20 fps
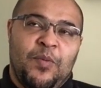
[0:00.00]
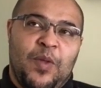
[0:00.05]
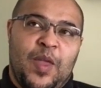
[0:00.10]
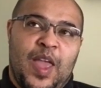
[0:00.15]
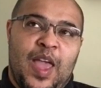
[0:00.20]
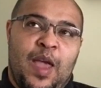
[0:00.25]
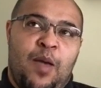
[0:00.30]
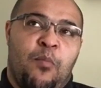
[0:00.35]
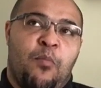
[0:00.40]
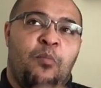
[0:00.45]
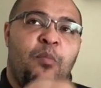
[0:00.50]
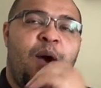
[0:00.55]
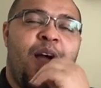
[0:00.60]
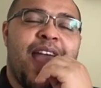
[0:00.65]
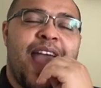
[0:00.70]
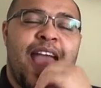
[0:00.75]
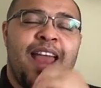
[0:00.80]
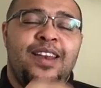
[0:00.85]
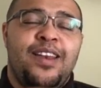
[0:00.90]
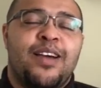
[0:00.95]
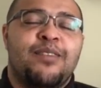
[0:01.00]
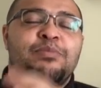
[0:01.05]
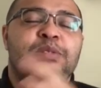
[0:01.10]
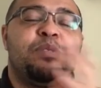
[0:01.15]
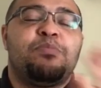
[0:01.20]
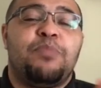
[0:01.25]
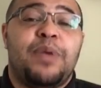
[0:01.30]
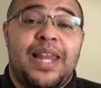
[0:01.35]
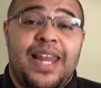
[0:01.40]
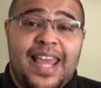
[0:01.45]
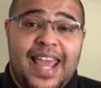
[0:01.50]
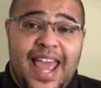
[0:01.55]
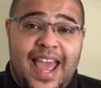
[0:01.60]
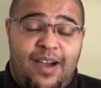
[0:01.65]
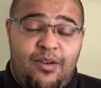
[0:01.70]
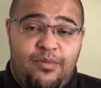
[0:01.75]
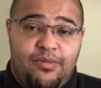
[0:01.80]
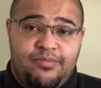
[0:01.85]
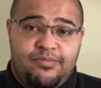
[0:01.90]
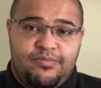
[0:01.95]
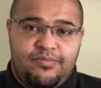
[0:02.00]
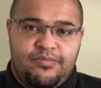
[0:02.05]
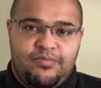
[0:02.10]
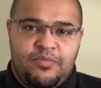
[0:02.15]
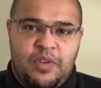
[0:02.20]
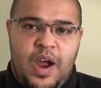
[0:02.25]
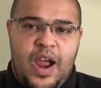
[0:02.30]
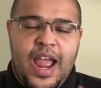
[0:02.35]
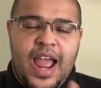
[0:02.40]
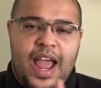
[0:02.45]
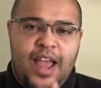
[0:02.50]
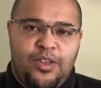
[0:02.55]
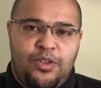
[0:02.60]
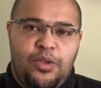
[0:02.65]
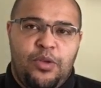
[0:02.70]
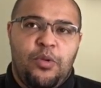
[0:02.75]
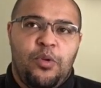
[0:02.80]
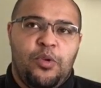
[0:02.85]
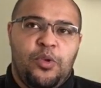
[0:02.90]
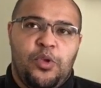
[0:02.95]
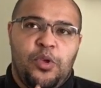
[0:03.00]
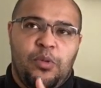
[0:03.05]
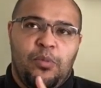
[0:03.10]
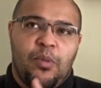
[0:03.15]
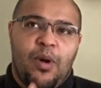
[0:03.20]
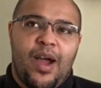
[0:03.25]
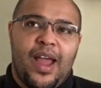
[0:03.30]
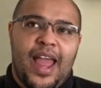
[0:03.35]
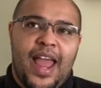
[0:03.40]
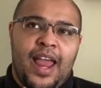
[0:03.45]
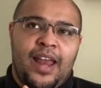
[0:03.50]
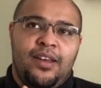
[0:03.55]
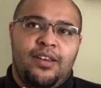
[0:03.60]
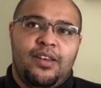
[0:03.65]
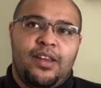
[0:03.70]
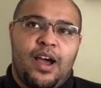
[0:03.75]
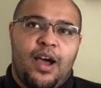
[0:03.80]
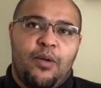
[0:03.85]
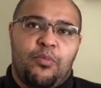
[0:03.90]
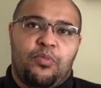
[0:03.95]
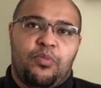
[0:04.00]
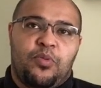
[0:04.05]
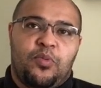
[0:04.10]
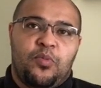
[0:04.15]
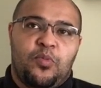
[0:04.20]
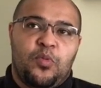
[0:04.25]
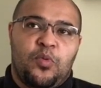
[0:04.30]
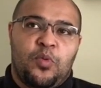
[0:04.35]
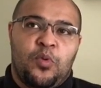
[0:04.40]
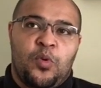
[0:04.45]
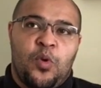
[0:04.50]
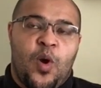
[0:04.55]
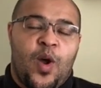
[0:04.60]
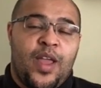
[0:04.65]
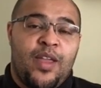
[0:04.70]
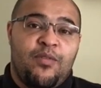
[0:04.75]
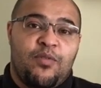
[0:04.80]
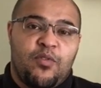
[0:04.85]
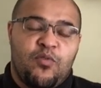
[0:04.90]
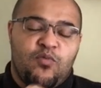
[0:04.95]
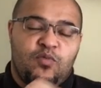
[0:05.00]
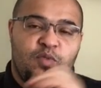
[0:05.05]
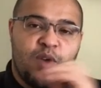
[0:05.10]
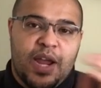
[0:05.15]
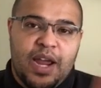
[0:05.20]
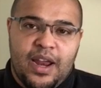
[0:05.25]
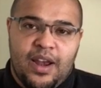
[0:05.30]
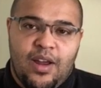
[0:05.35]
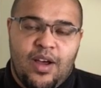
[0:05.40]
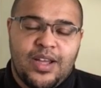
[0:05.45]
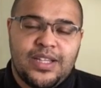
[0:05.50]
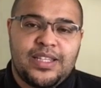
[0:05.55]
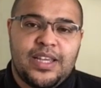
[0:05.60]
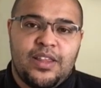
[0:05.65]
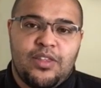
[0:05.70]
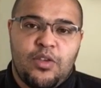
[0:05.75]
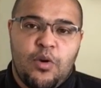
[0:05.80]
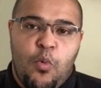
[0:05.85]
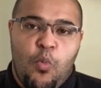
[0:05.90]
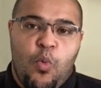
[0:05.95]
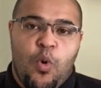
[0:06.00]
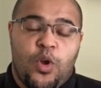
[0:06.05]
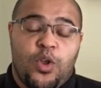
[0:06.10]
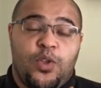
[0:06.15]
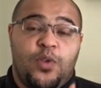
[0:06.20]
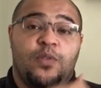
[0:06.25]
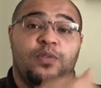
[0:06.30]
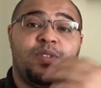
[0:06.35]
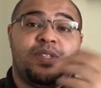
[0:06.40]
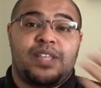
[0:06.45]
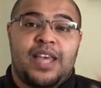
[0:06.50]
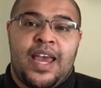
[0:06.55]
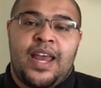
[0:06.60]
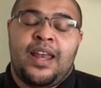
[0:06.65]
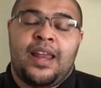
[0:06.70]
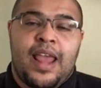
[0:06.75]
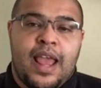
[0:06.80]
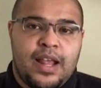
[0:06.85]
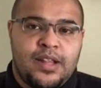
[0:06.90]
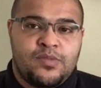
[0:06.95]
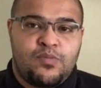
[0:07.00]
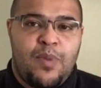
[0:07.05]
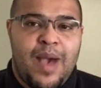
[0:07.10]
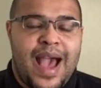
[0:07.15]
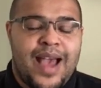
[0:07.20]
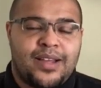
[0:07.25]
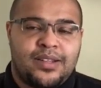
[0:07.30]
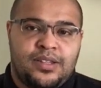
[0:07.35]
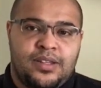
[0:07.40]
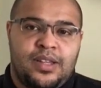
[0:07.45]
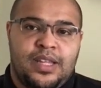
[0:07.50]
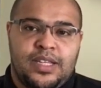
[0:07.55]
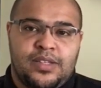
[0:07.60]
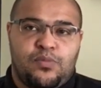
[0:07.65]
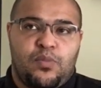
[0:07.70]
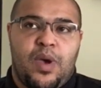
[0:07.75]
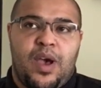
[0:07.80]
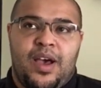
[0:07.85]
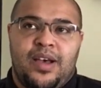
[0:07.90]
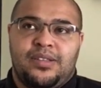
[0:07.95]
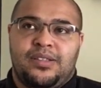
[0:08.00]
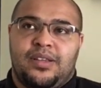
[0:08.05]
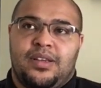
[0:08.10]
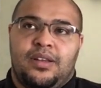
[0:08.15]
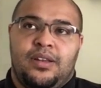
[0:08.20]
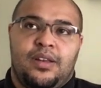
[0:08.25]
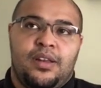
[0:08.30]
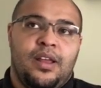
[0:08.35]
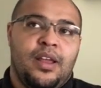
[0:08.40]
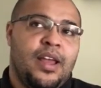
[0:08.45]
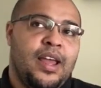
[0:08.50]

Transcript: it might end up spilling out, right? And you you might end up not even realizing that what you've said gets back to this person,